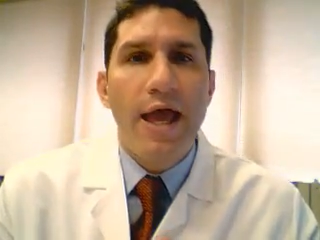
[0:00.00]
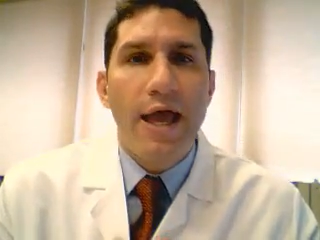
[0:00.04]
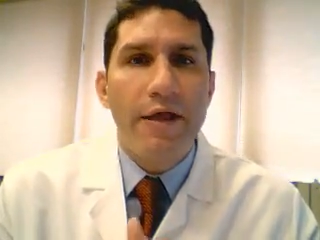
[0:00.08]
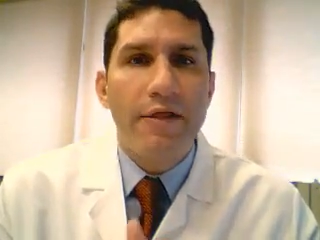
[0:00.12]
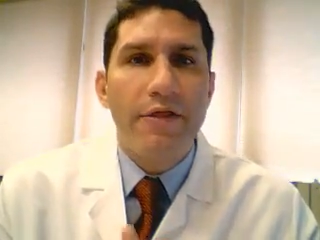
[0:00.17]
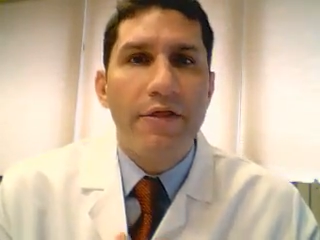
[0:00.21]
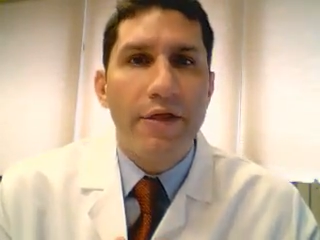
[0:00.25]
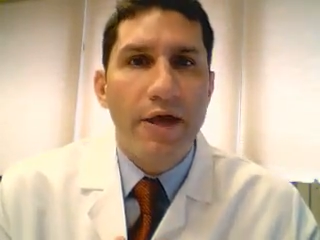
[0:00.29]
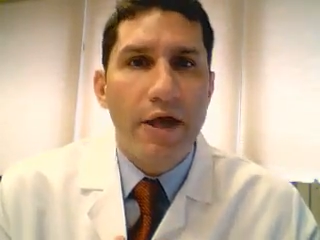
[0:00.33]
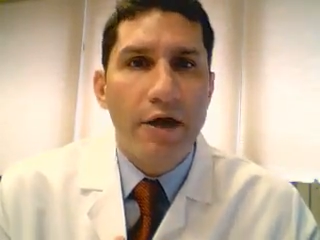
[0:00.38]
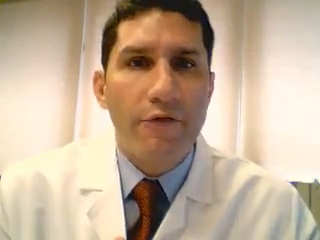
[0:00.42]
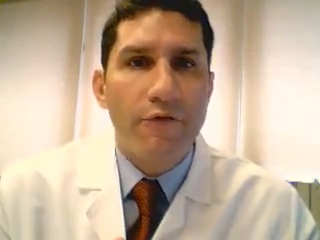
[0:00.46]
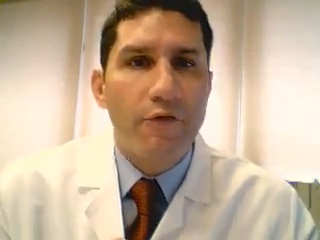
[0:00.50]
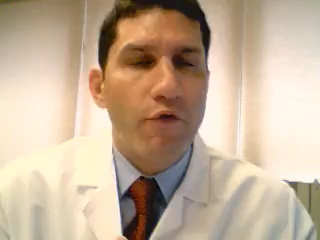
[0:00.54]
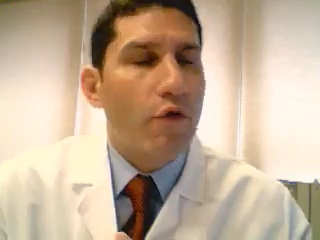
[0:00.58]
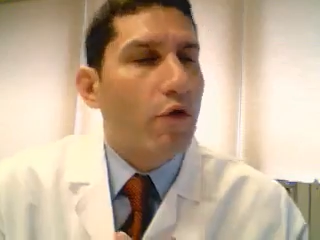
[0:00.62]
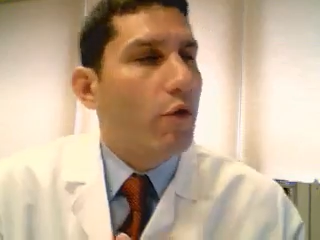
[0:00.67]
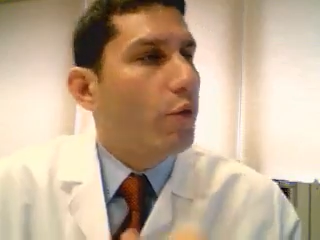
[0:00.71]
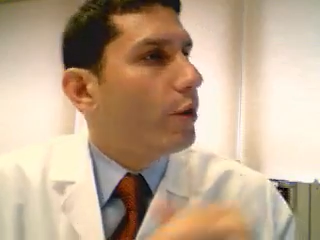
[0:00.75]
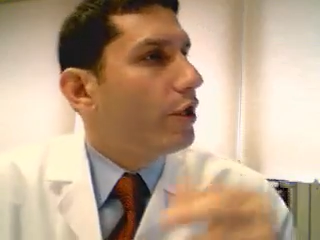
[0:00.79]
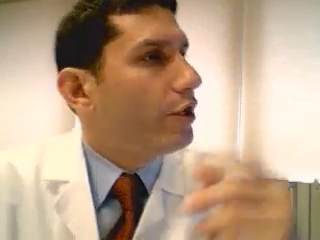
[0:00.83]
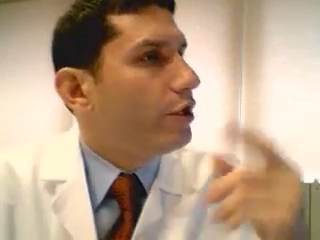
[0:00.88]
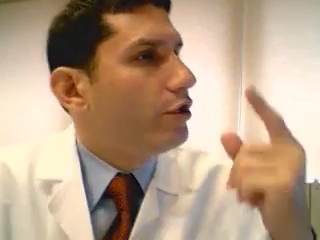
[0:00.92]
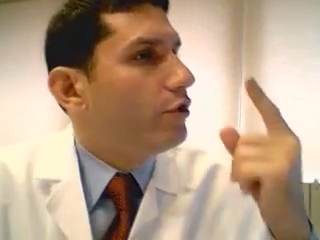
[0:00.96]
and
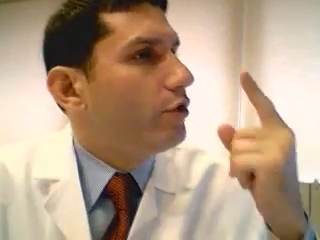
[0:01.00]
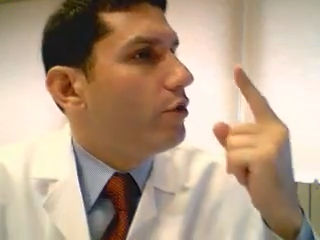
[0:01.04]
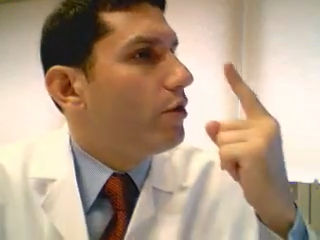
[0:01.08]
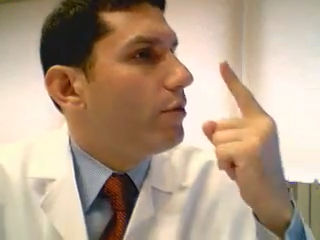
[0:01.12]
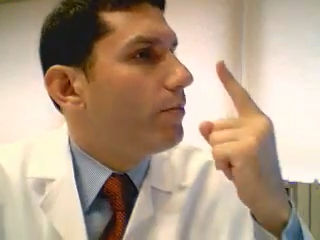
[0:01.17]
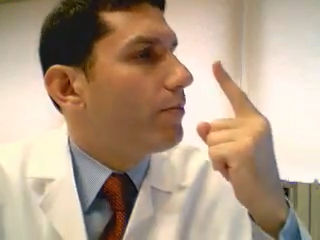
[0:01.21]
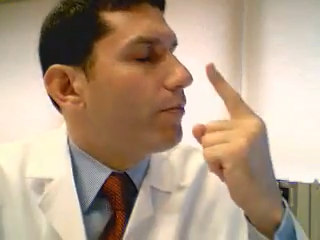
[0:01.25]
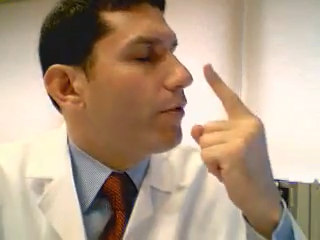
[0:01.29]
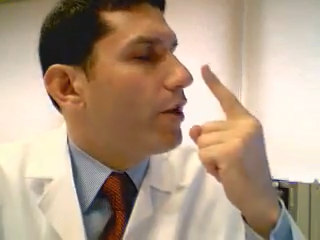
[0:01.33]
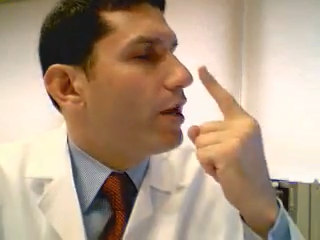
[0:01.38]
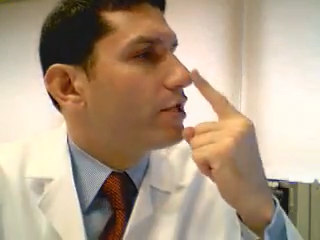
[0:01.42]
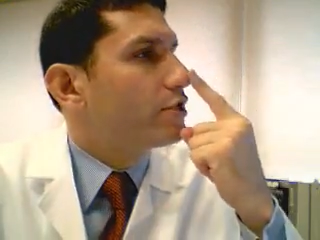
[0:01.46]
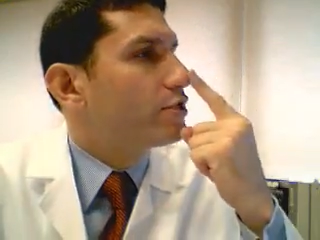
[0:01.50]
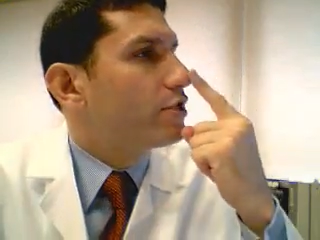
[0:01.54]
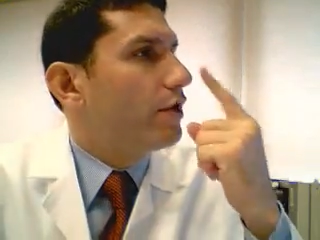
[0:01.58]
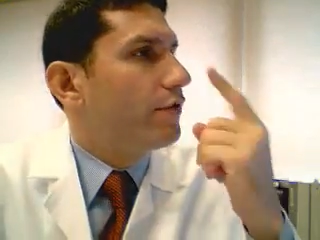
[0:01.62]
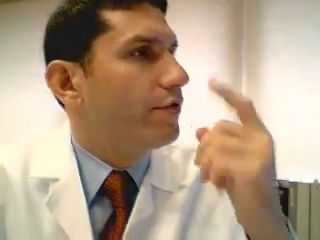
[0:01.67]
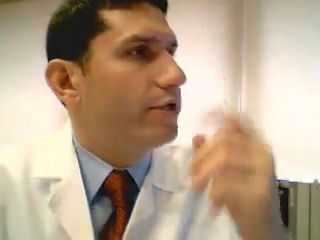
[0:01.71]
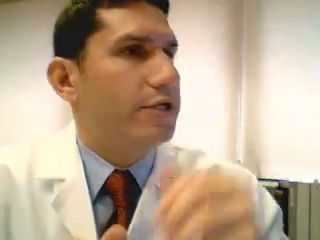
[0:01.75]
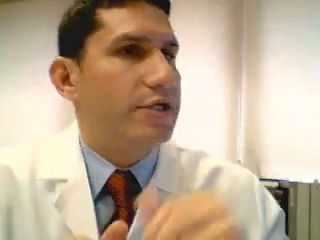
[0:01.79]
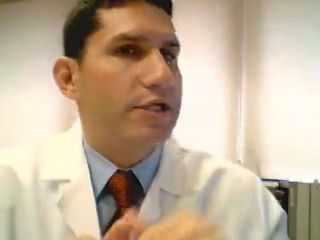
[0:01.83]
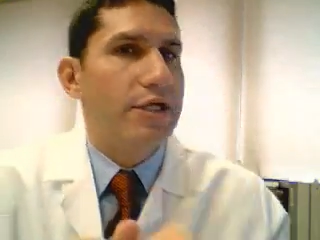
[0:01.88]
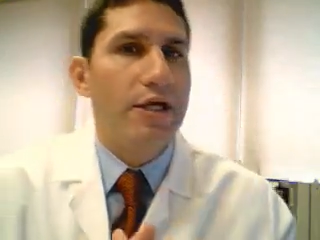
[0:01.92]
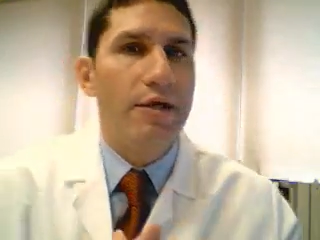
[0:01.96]
therefore when you press
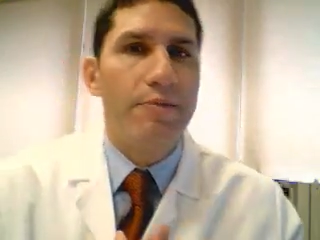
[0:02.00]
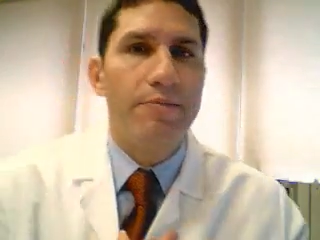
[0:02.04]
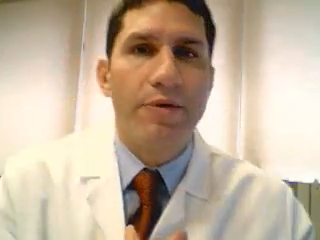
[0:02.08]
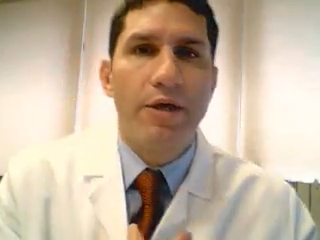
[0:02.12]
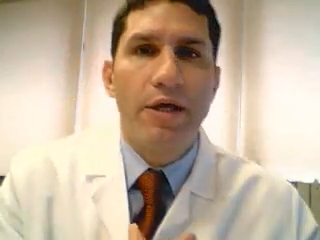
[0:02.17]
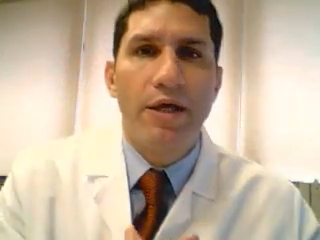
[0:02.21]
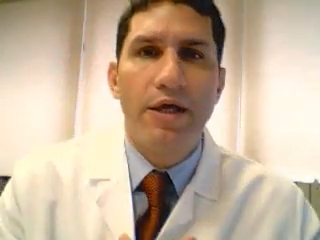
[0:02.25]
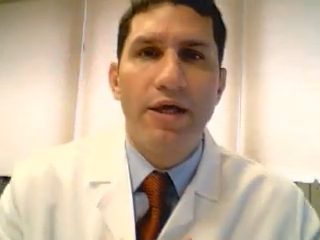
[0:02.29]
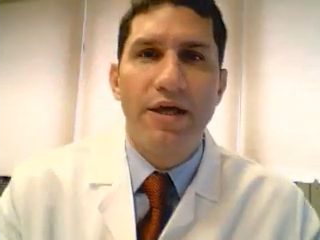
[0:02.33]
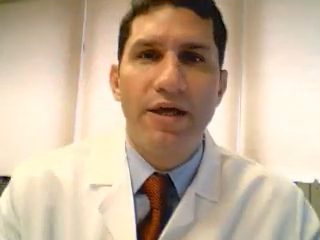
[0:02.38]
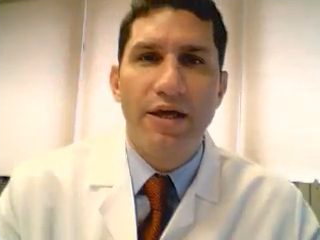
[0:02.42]
on the tip,